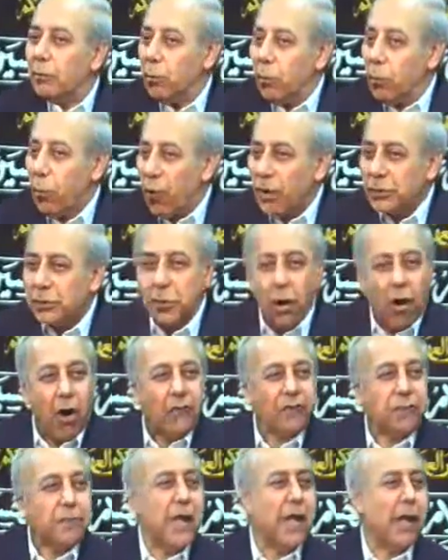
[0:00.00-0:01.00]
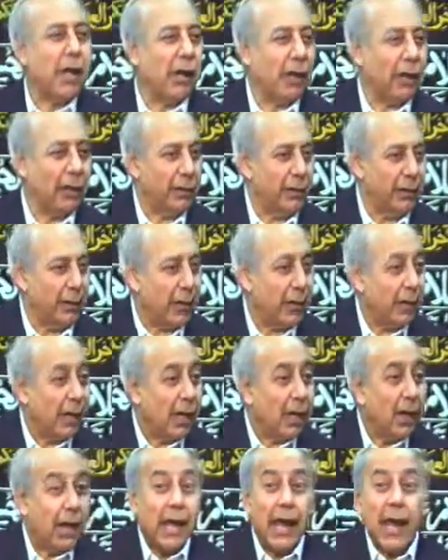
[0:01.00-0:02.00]
what of me?
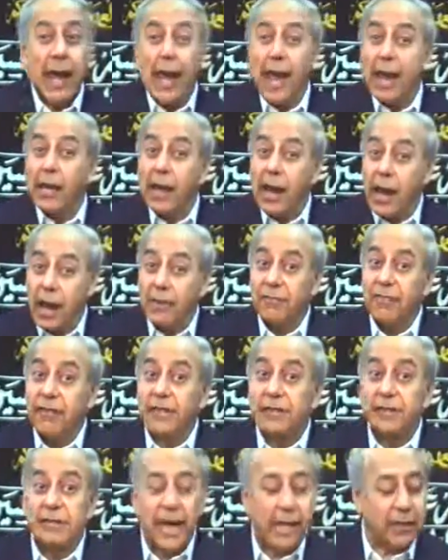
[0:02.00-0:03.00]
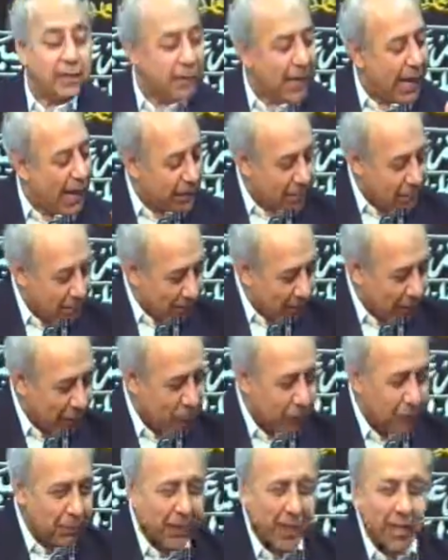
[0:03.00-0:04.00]
And having said that, he
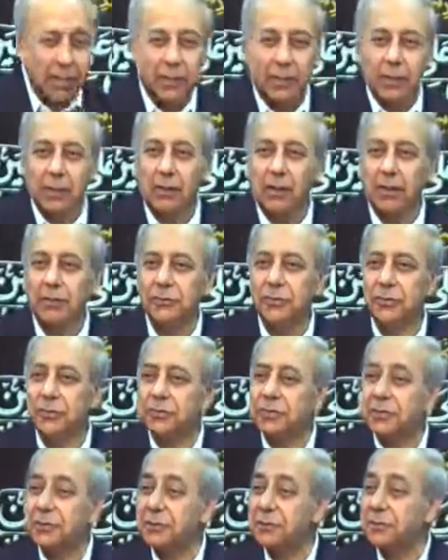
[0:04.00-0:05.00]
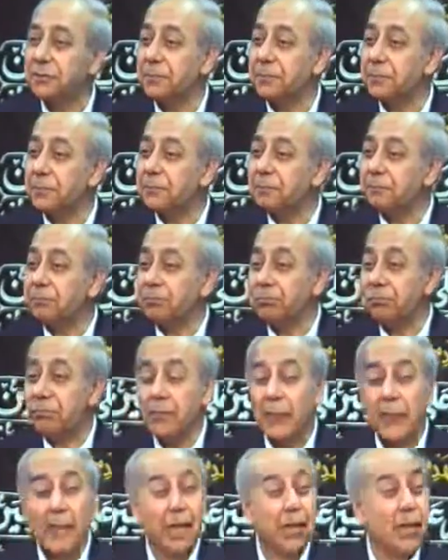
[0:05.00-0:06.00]
would become unconscious.
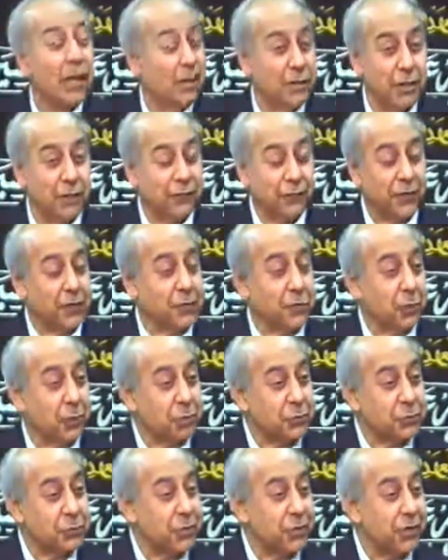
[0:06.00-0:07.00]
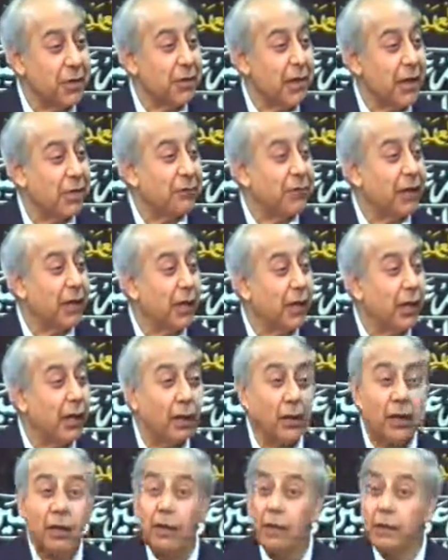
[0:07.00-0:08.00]
Different groups with him every
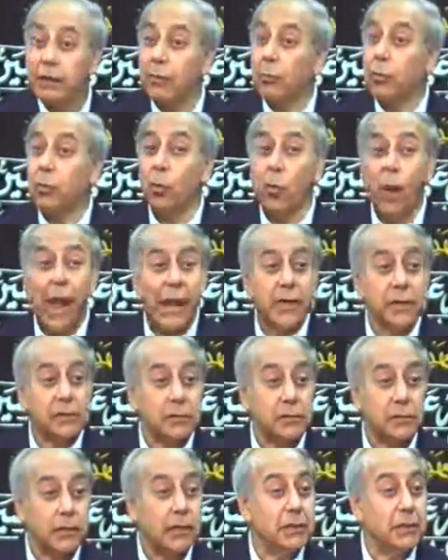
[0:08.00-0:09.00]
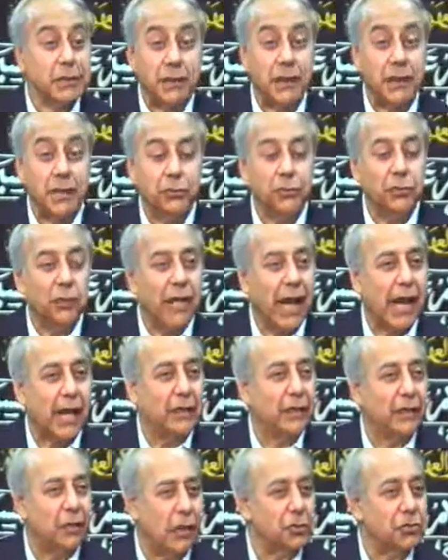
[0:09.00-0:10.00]
year, they would wait until he would
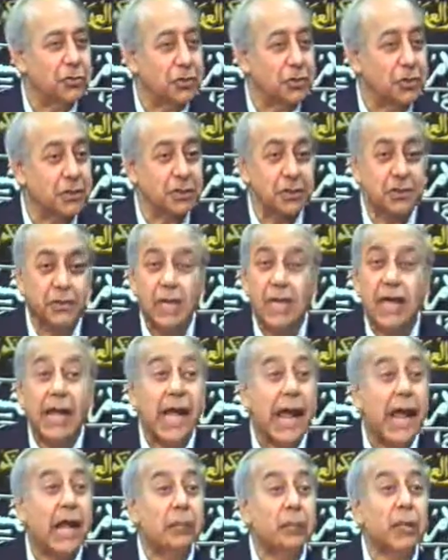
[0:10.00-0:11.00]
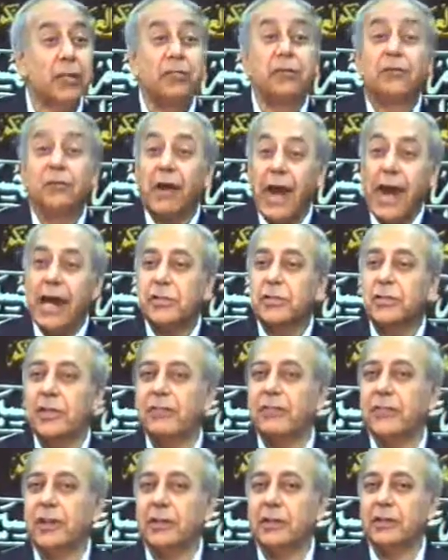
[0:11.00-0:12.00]
gain consciousness. And with great
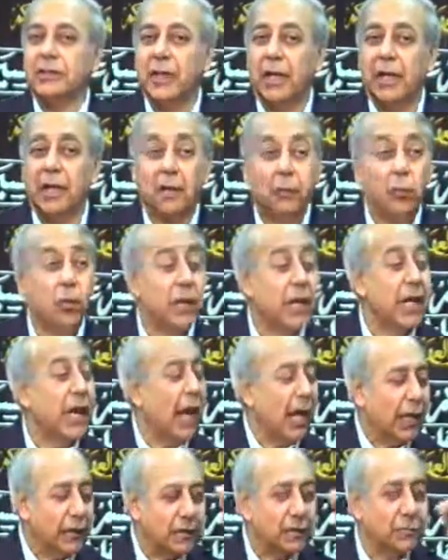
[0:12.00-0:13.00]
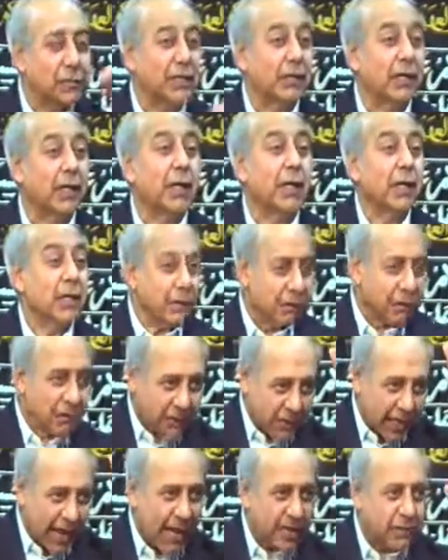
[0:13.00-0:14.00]
difficulty would he ultimately
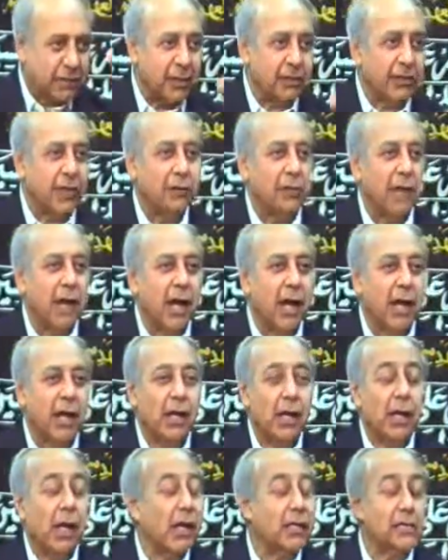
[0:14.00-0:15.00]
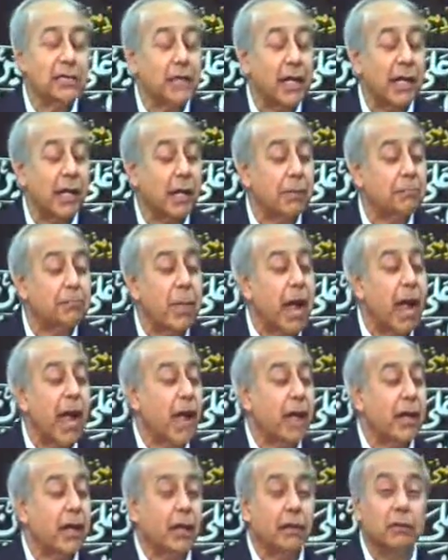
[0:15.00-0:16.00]
recite the talbiyah and say,
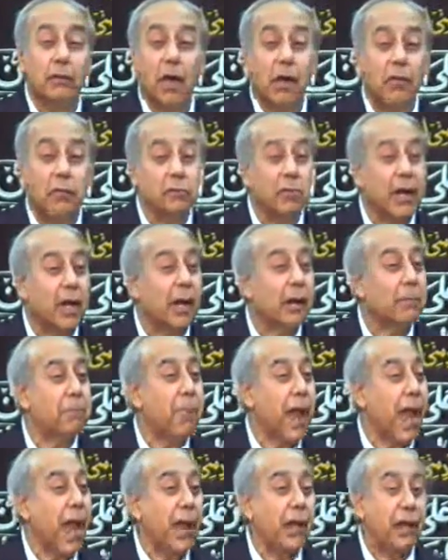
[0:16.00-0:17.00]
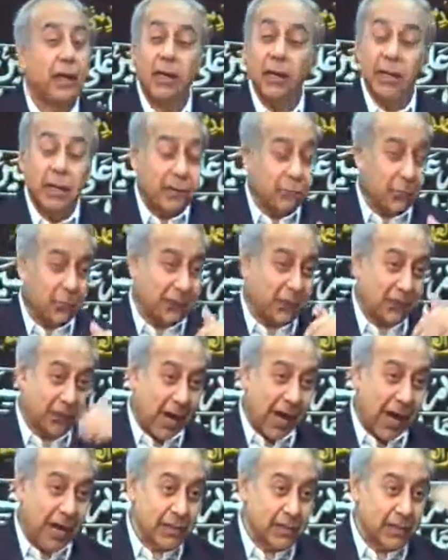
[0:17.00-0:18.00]
Labbaik, Allahumma Labbaik, with
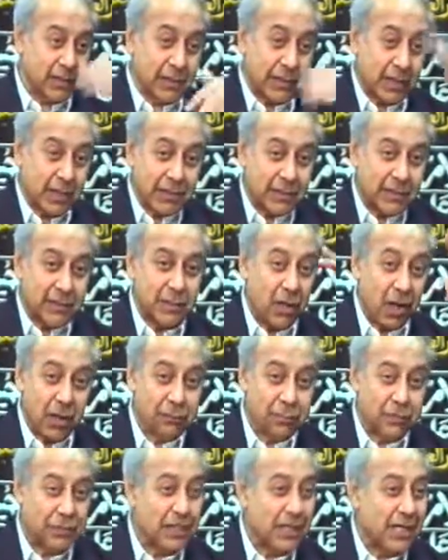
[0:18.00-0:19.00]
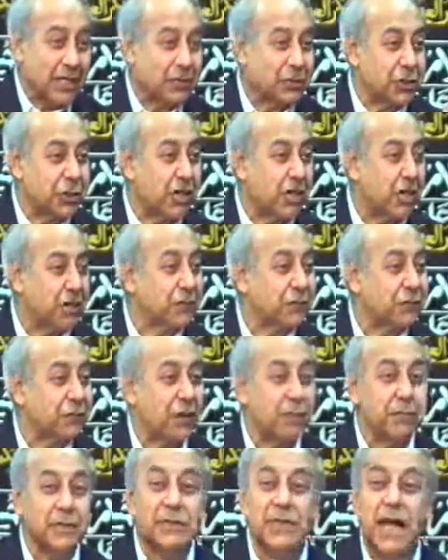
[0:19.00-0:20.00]
cries, sobs, tears
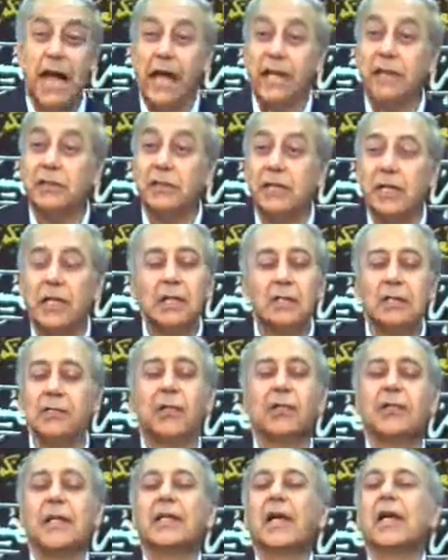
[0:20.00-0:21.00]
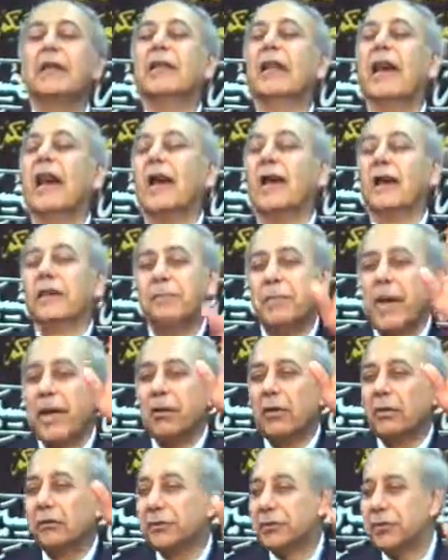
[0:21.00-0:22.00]
from his eyes, so that Allah may
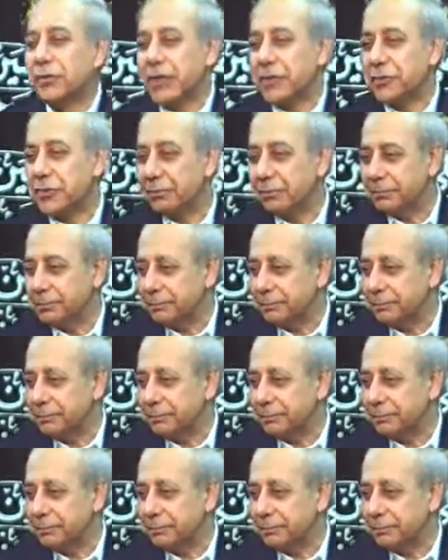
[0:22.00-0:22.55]
not reject him.